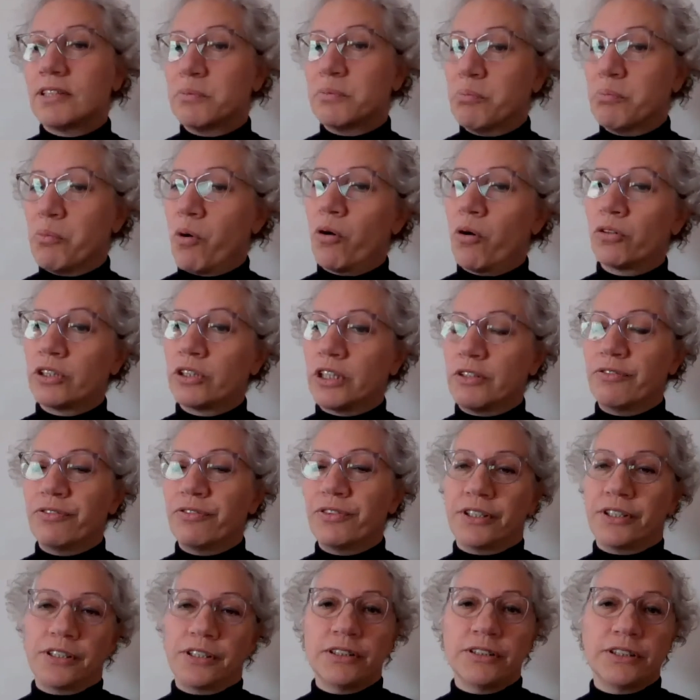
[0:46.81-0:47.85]
the more
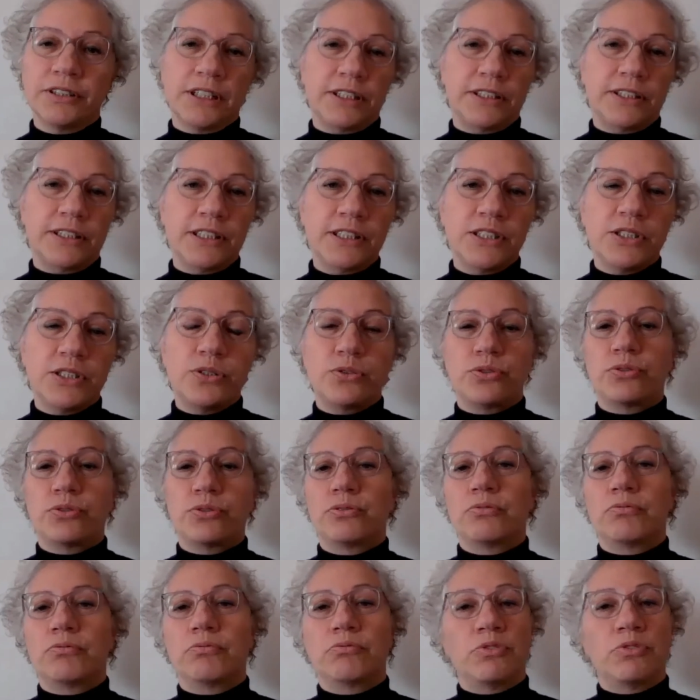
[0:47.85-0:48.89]
difficult it is
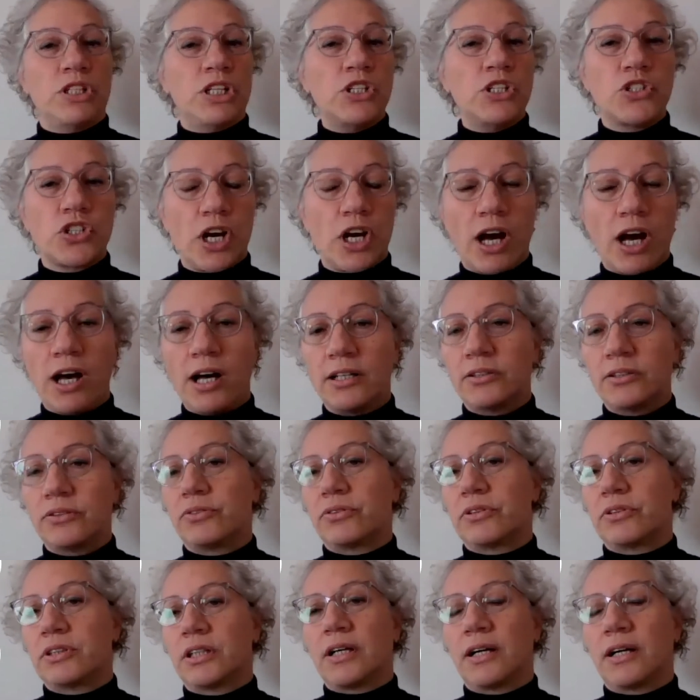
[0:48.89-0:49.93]
to reach out
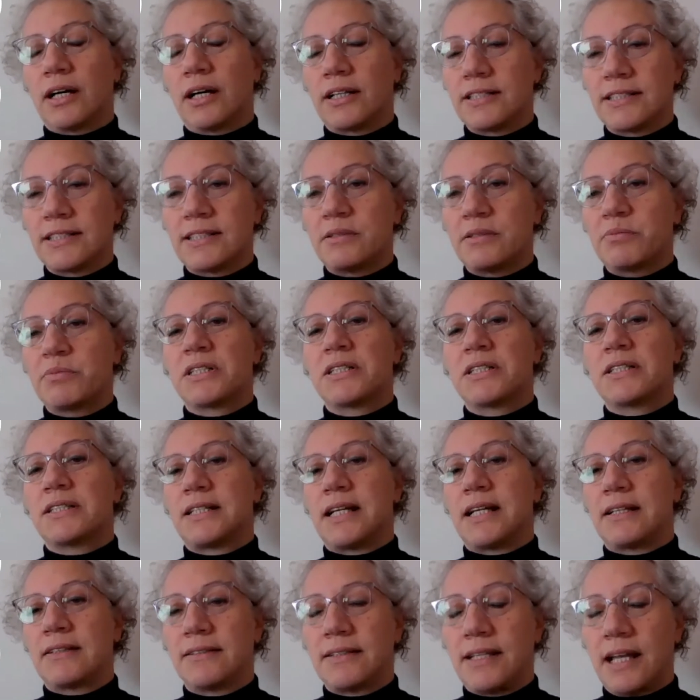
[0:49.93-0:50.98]
to the customers
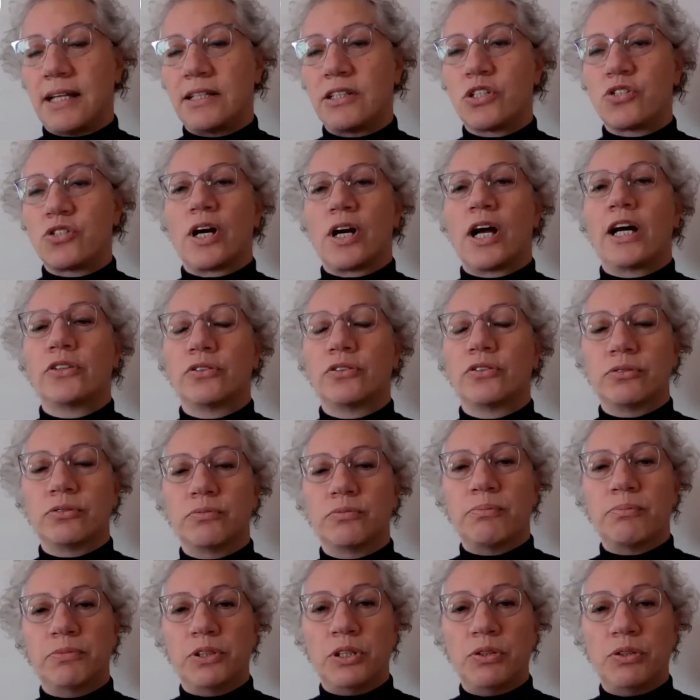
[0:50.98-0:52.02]
and then try
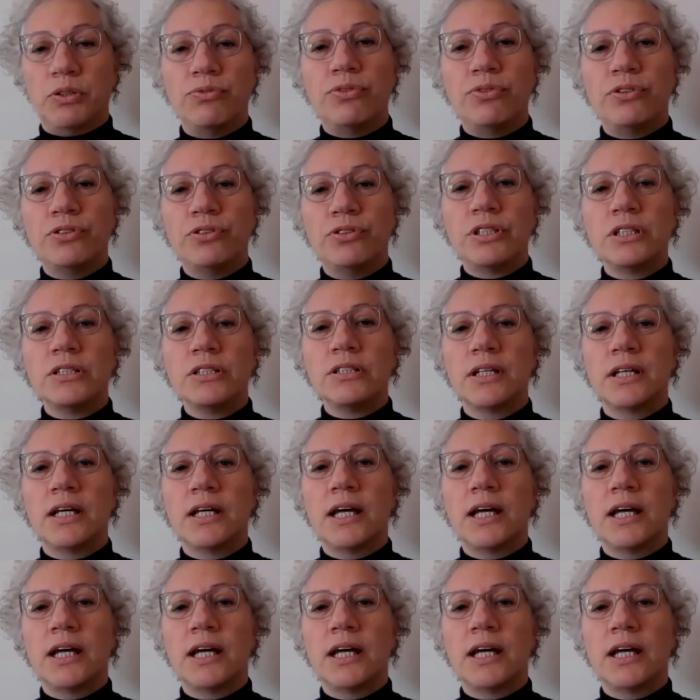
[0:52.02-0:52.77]
to diffuse it.